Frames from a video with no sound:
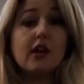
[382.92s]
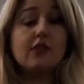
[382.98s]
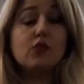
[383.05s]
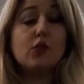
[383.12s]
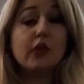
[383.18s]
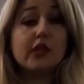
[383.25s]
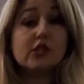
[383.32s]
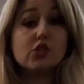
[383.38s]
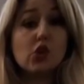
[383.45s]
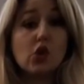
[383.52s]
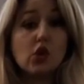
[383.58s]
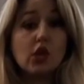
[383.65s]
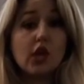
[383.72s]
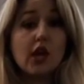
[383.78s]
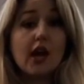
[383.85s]
of
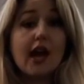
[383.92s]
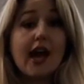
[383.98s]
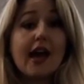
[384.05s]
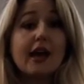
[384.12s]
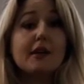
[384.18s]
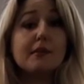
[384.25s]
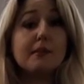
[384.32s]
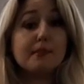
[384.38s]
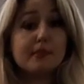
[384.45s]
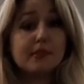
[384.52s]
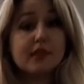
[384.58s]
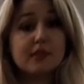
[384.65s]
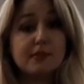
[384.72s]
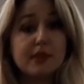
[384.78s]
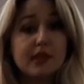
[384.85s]
Guidizola at
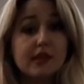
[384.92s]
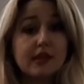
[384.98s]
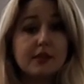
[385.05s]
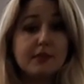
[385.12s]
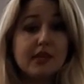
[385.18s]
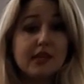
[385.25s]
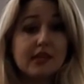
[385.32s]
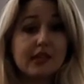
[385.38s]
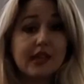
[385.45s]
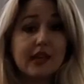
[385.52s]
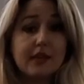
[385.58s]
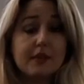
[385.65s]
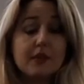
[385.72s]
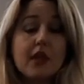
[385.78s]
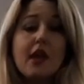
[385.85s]
the Millie Miglia.
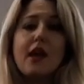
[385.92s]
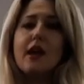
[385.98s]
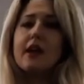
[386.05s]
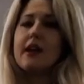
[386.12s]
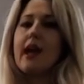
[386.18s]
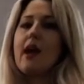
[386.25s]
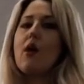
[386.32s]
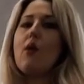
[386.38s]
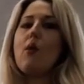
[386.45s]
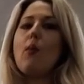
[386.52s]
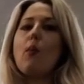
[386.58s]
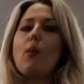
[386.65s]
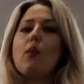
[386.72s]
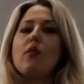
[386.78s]
Now,